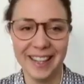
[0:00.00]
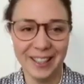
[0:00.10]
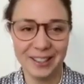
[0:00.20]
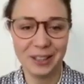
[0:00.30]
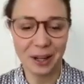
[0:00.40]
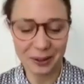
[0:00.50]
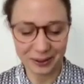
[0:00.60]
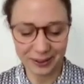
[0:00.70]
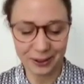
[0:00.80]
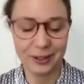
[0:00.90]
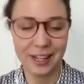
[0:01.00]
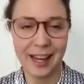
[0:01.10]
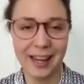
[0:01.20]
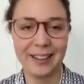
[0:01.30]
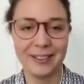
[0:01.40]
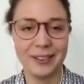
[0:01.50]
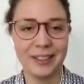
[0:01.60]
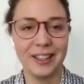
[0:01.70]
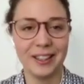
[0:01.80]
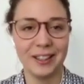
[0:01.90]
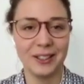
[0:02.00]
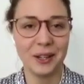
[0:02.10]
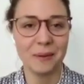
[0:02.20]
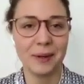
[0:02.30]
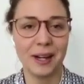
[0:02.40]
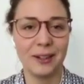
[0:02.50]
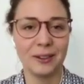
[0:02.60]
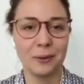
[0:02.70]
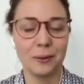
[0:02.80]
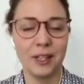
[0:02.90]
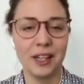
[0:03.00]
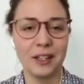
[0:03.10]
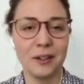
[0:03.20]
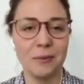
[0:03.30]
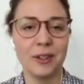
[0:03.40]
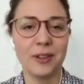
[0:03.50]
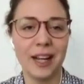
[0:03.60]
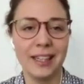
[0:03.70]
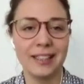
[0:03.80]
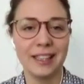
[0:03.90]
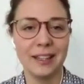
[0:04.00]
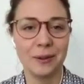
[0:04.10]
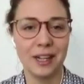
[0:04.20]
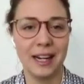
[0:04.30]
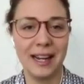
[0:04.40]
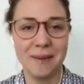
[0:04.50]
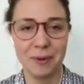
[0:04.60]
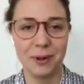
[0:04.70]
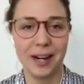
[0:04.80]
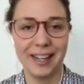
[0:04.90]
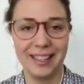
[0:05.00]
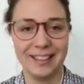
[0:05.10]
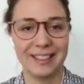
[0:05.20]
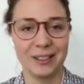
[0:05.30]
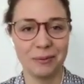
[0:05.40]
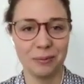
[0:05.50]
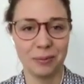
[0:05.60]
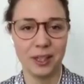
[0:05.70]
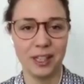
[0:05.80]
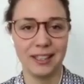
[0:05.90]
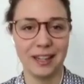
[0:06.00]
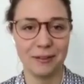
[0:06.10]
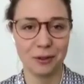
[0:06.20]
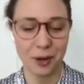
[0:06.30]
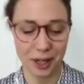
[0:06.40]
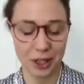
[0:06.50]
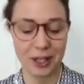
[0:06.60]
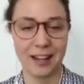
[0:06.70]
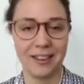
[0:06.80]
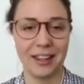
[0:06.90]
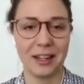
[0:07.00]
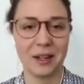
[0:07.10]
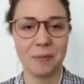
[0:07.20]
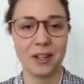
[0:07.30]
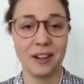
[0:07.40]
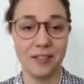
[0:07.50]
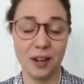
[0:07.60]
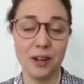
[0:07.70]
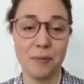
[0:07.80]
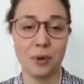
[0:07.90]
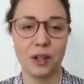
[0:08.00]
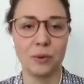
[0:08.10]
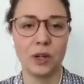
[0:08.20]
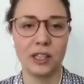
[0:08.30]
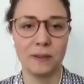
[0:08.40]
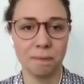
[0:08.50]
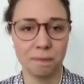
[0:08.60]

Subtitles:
So, today we're going to talk about what are human rights and what are labor rights. Pretty tough question, I think, but a very important one.